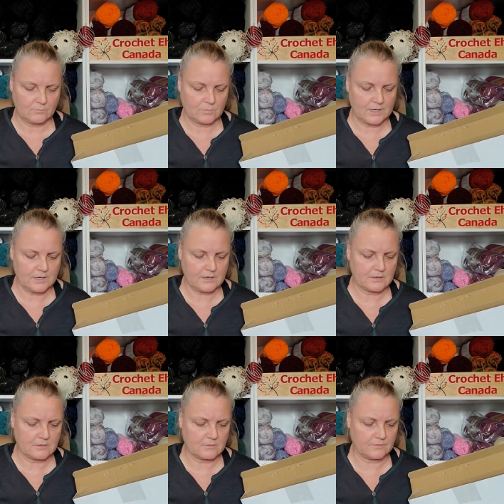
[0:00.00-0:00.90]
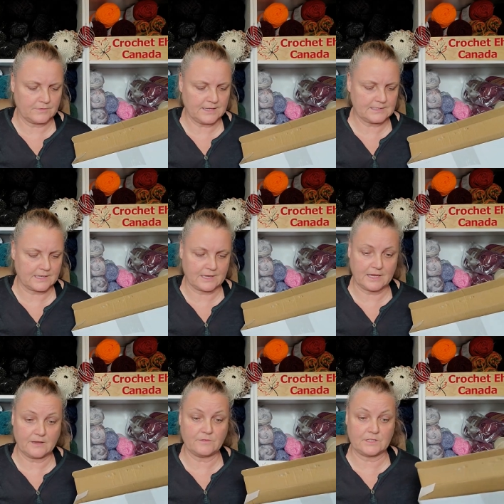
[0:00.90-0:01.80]
Wow, that's a
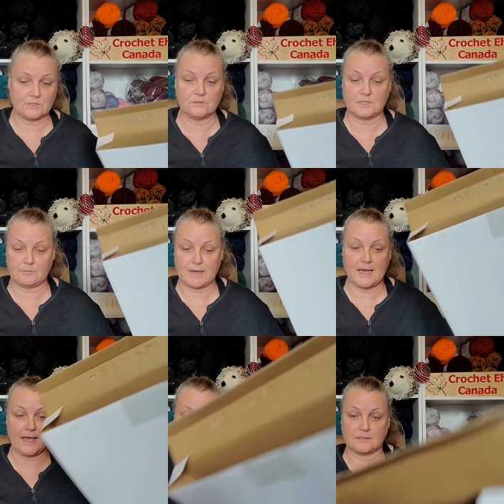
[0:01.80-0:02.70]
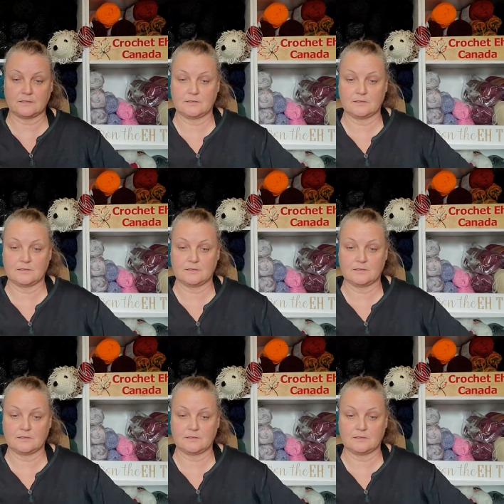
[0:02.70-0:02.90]
heavy duty mat.